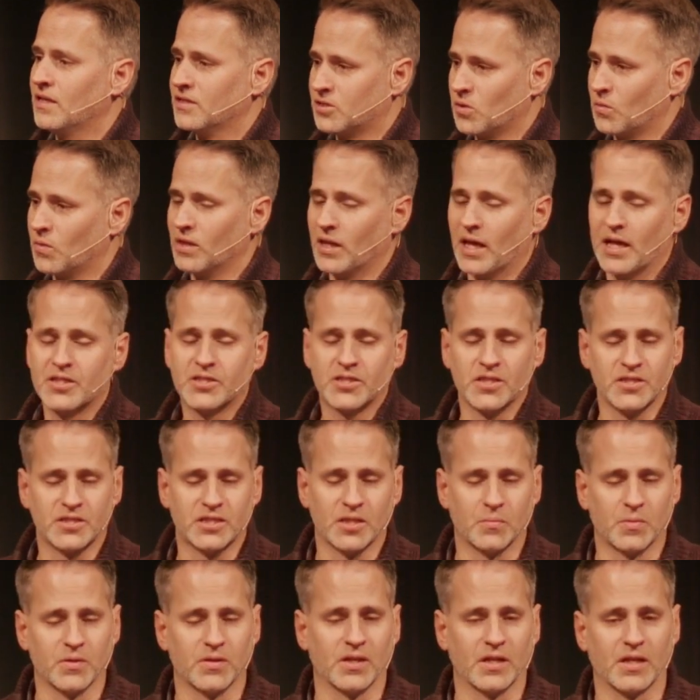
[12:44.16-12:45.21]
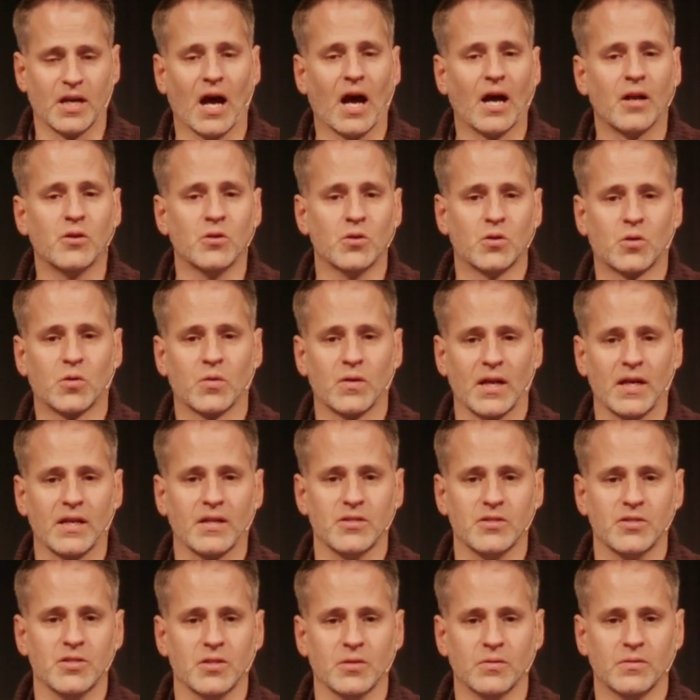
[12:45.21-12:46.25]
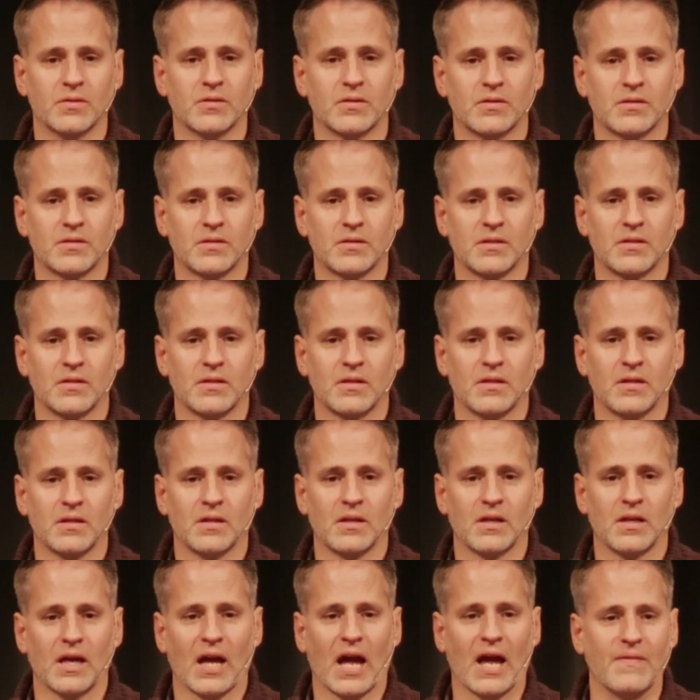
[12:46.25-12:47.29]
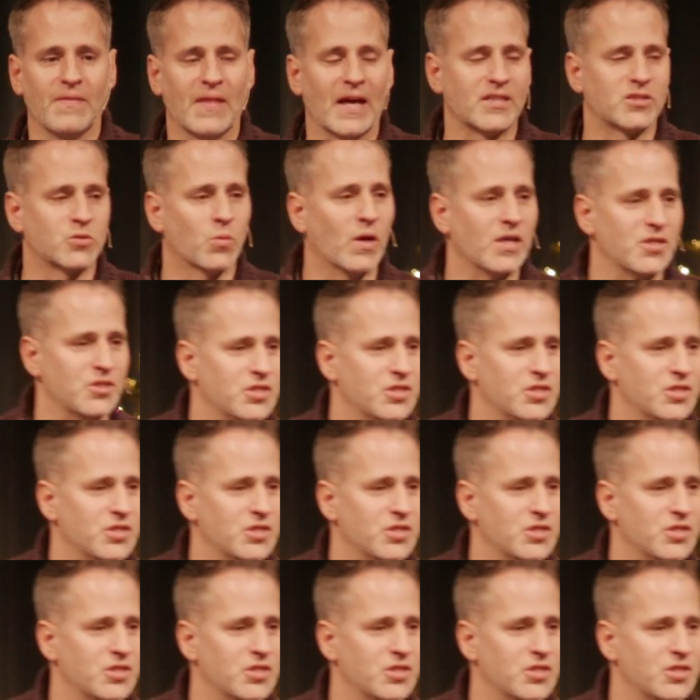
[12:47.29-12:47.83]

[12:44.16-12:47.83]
is a relationship with the God who created you. And that's